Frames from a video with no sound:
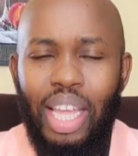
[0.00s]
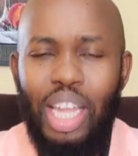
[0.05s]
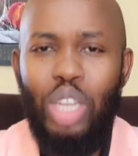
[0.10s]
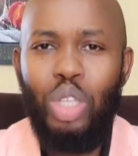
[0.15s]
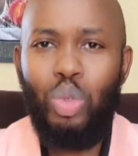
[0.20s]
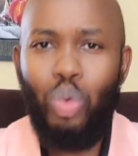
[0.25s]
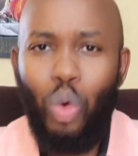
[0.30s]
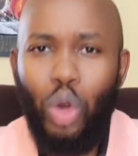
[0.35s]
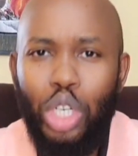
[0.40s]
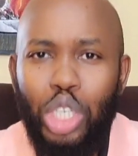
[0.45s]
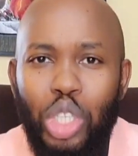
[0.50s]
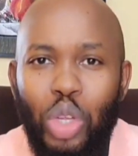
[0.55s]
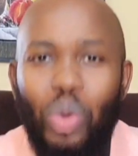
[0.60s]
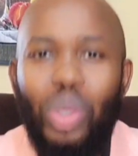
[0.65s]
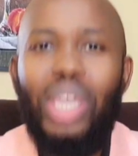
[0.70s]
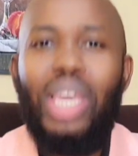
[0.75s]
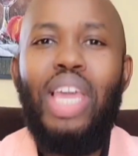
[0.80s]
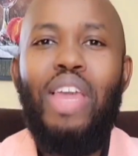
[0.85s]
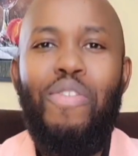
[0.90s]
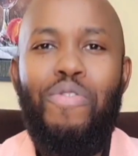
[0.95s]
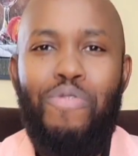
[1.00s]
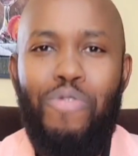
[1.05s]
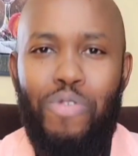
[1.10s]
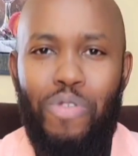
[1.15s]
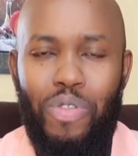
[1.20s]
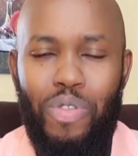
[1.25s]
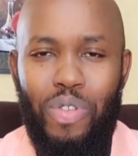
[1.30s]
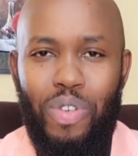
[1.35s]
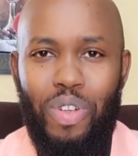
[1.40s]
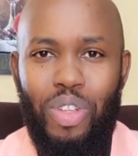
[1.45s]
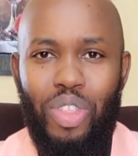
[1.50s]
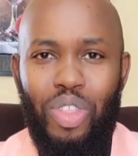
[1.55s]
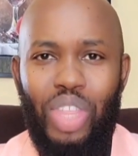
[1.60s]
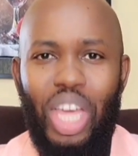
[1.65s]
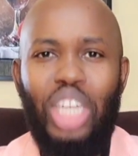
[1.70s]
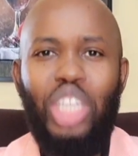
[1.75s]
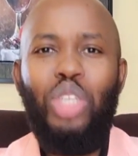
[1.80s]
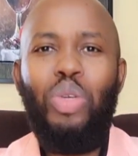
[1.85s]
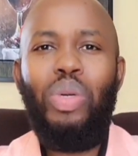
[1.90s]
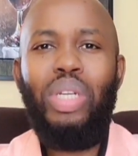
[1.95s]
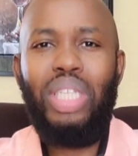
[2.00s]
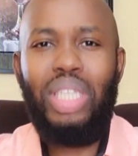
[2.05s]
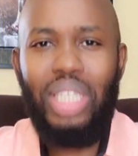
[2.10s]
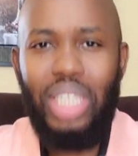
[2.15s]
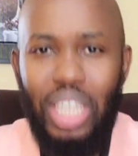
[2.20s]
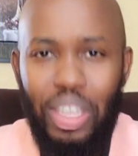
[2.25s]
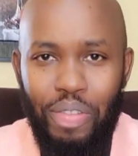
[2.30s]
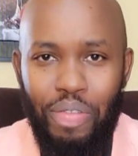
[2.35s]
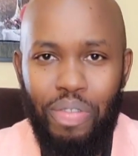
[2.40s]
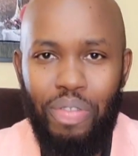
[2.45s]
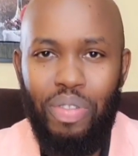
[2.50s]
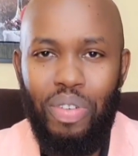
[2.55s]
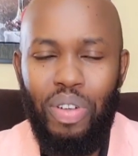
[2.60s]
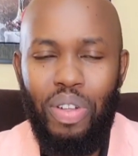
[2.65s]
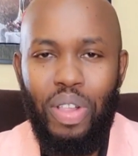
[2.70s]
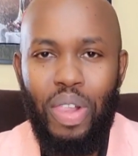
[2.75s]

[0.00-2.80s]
It is what you give that you receive.